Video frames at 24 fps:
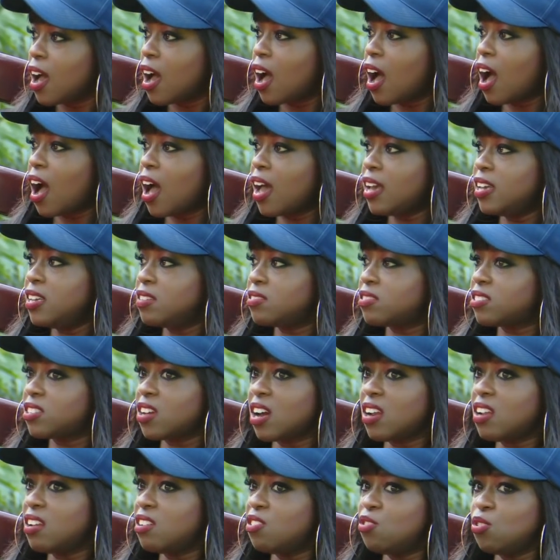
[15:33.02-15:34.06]
I
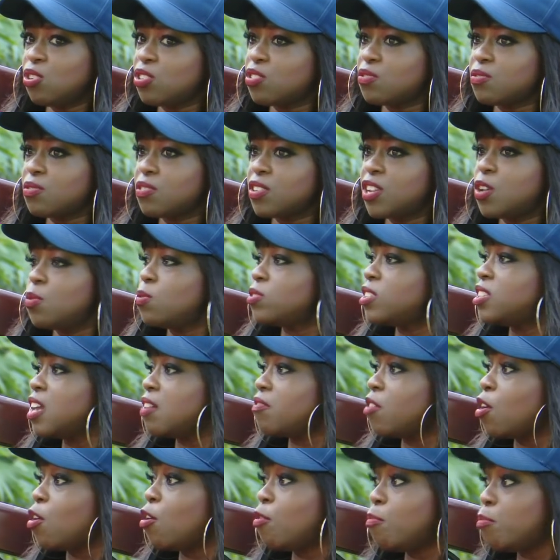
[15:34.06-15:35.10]
started not, he was
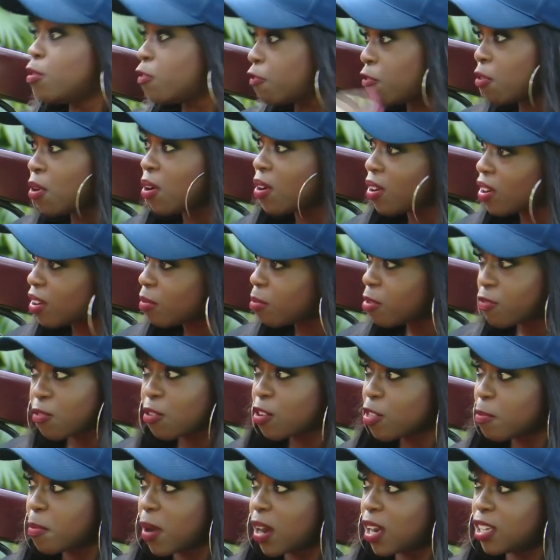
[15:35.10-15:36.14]
never home before.
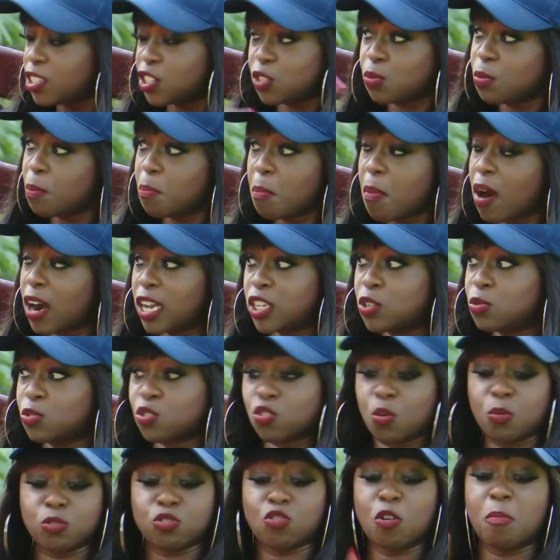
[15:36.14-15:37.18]
Before the marriage, he was
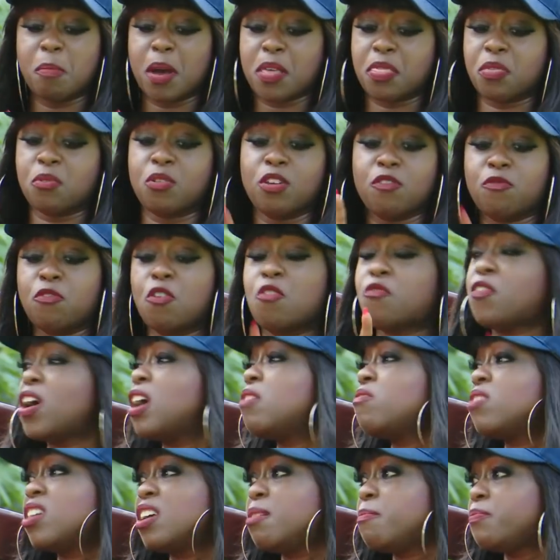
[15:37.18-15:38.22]
always home by 3, 4,
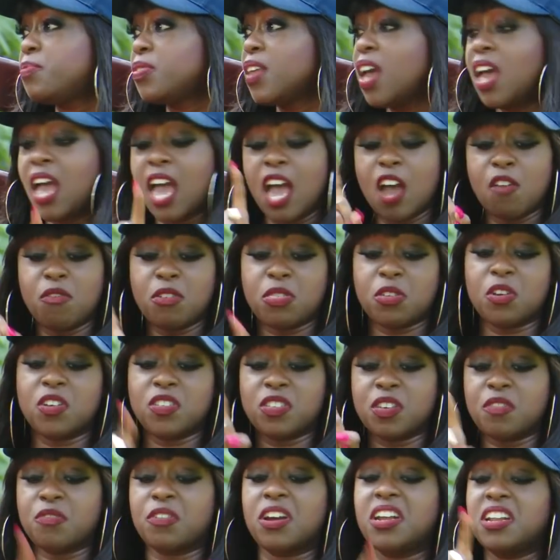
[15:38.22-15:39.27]
5 a.m. every
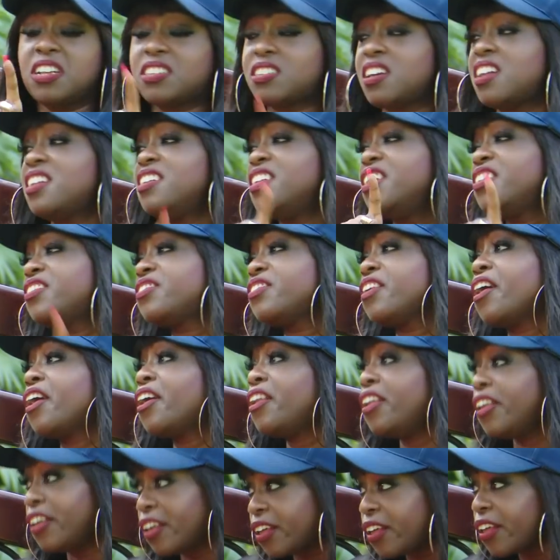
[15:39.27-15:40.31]
Thursday, Friday, Saturday,
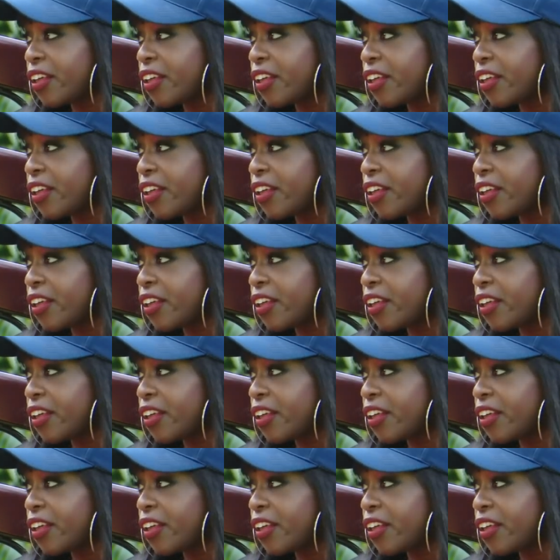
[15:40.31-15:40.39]
Sunday.